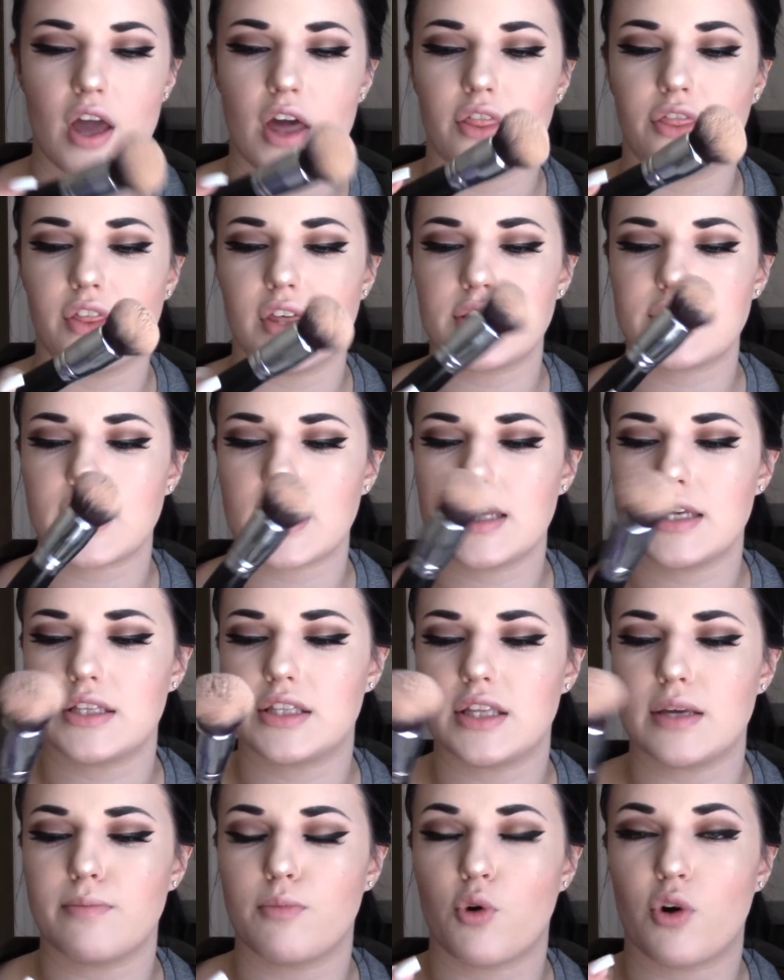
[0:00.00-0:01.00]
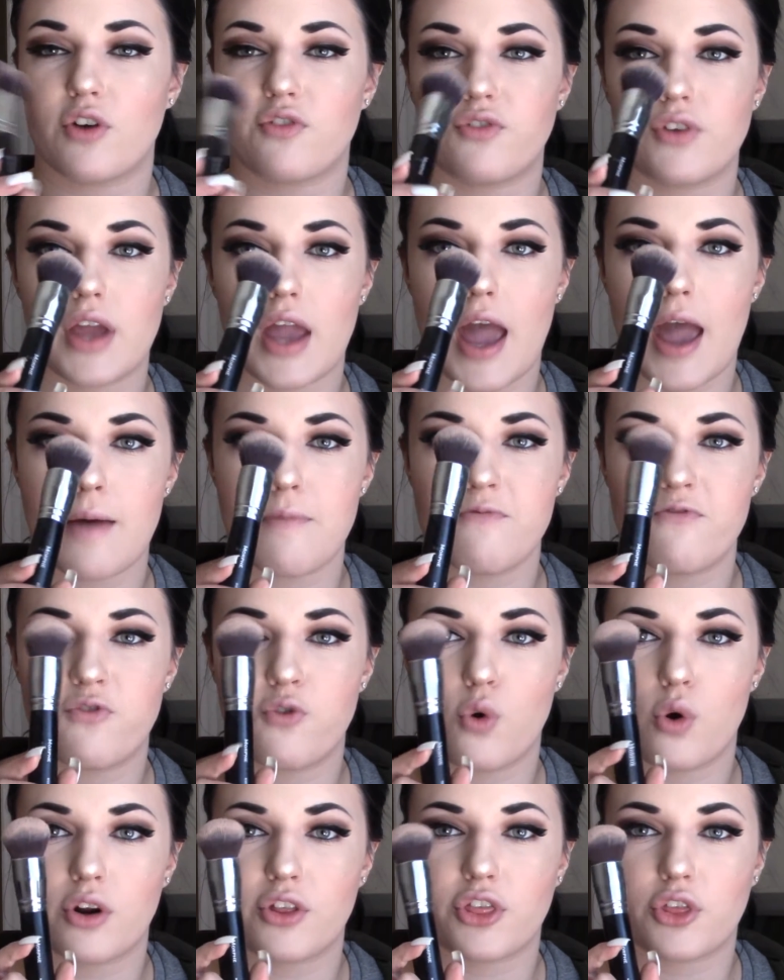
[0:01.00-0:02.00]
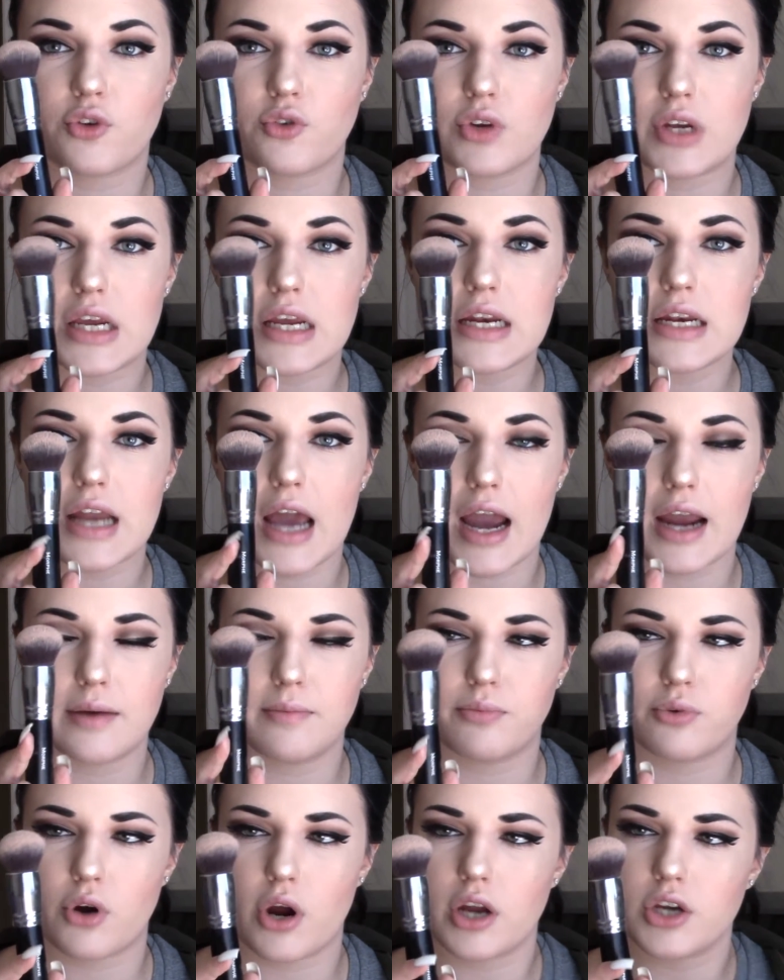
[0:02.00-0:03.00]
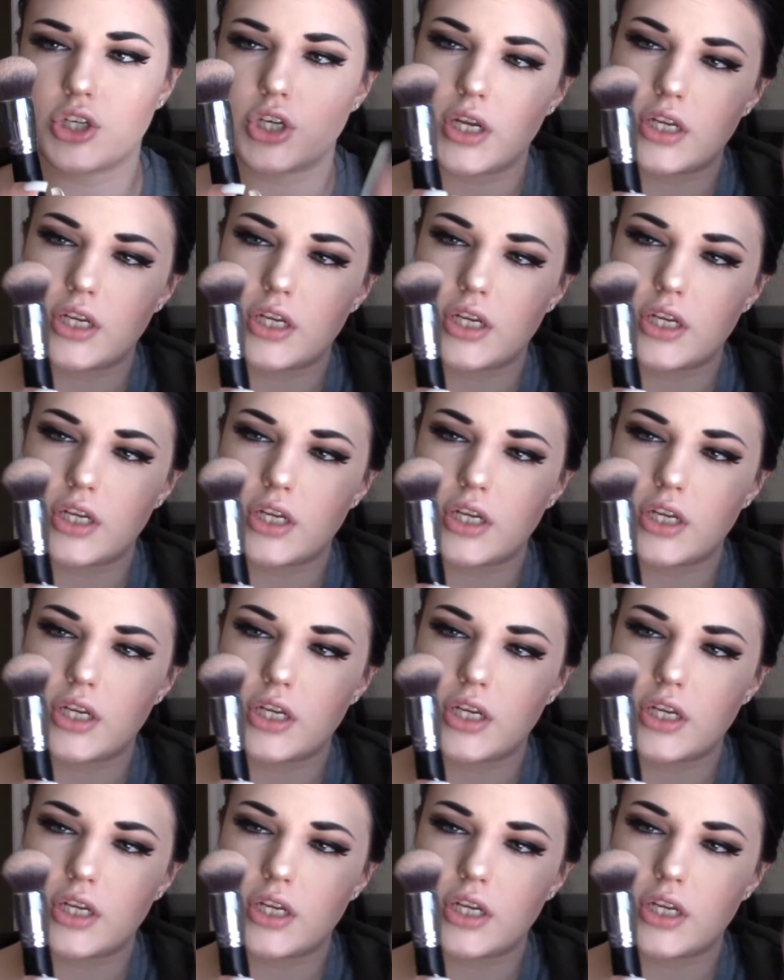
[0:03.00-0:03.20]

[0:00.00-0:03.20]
This is the Morphe M439 brush.